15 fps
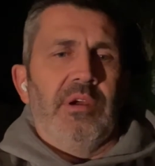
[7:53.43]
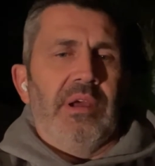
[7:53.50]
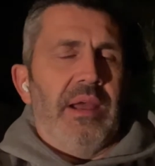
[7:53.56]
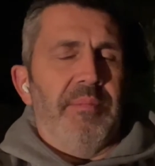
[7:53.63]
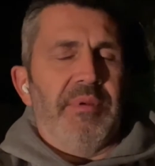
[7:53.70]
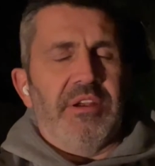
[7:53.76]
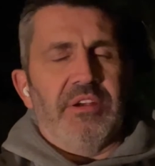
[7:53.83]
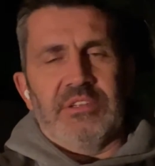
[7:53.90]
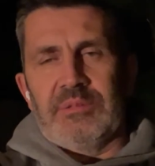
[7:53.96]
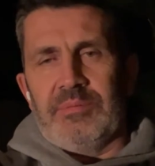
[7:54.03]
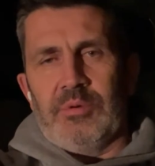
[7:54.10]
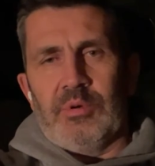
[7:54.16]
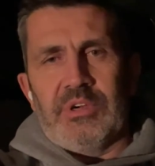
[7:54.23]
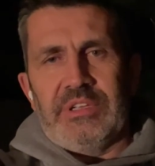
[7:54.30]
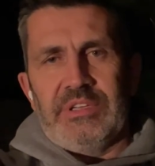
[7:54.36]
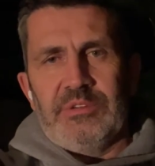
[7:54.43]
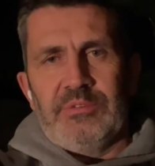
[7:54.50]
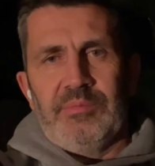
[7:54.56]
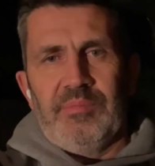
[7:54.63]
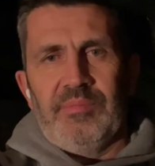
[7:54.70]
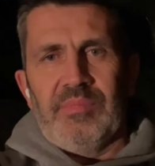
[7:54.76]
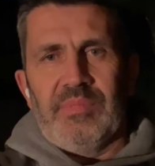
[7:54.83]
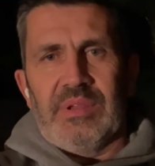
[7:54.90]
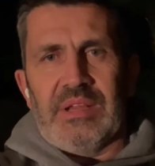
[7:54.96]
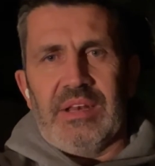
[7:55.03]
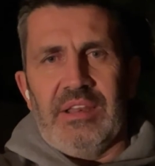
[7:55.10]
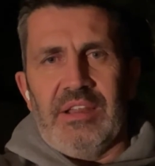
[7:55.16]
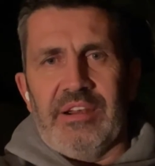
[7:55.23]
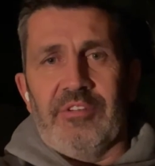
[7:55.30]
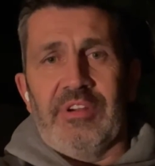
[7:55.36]
I'm here to support you. Got a
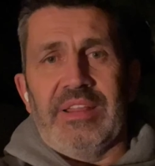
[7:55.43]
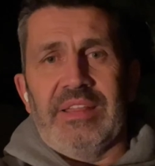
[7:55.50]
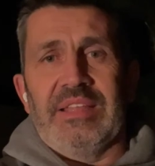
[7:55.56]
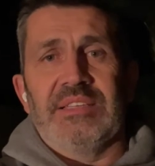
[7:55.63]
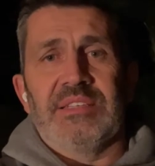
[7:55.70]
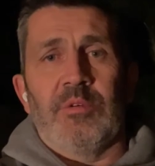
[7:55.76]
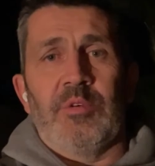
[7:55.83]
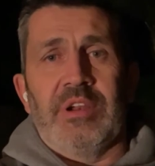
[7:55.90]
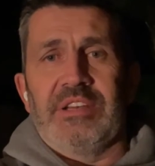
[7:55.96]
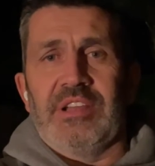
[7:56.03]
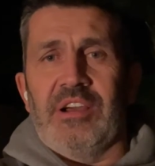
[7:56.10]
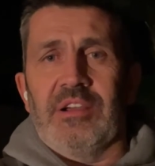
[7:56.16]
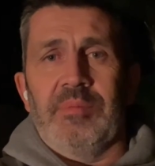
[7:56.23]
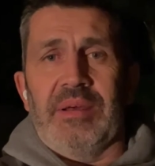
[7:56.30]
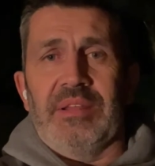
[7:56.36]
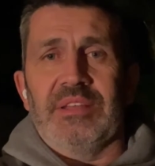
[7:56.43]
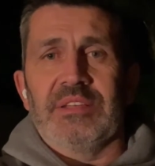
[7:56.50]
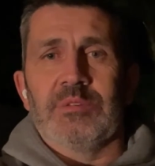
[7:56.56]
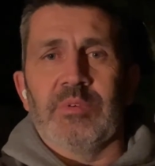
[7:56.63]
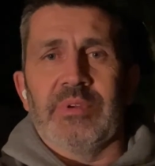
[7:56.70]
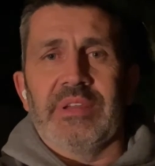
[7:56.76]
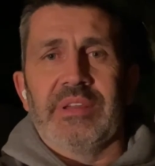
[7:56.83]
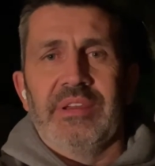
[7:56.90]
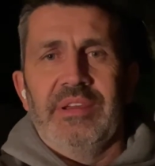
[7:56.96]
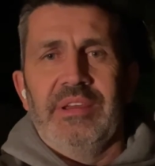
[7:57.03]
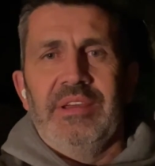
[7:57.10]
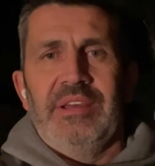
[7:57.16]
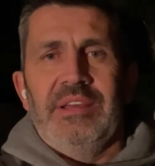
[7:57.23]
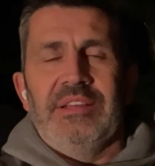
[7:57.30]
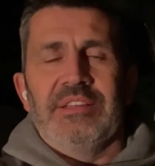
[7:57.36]
lot of great things I want to talk about this week.
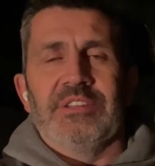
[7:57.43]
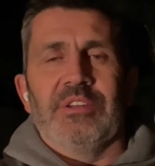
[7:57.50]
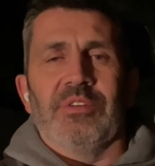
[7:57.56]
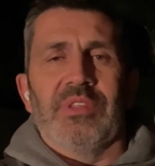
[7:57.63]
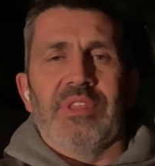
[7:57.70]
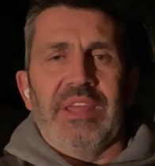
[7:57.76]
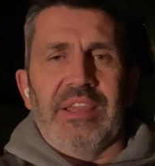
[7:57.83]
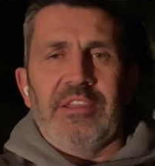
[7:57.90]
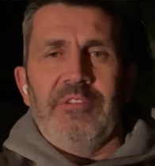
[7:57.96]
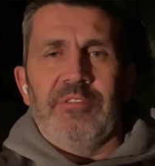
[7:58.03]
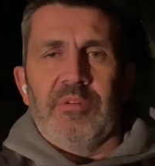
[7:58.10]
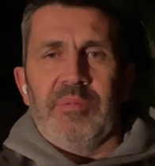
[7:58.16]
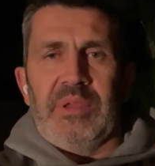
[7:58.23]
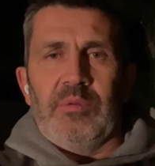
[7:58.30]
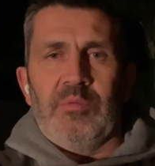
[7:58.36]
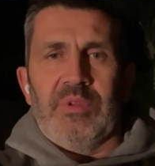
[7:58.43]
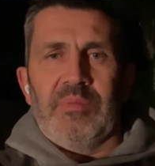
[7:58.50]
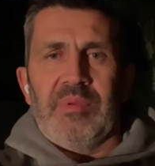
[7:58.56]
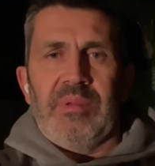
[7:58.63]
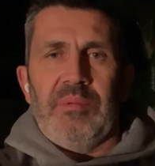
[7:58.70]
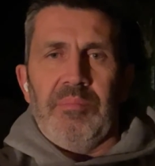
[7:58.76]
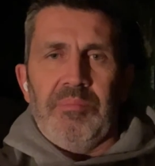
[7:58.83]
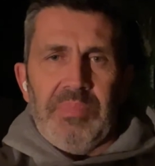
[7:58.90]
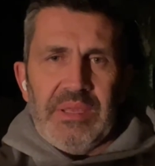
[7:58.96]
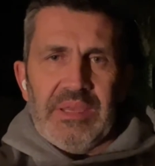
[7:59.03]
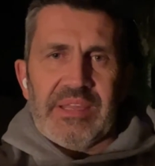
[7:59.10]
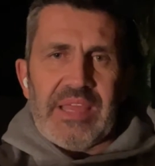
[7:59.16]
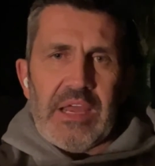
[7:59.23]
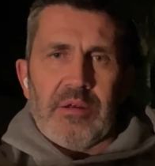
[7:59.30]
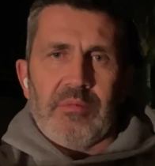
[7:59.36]
So thank you for being with me. Be
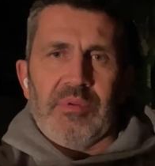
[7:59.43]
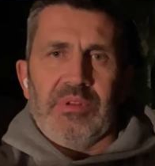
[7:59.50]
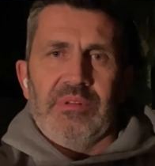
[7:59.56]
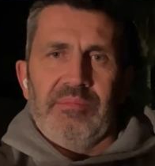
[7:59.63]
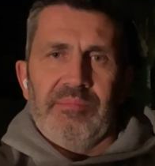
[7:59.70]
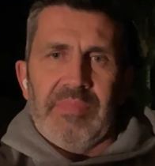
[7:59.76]
accountable.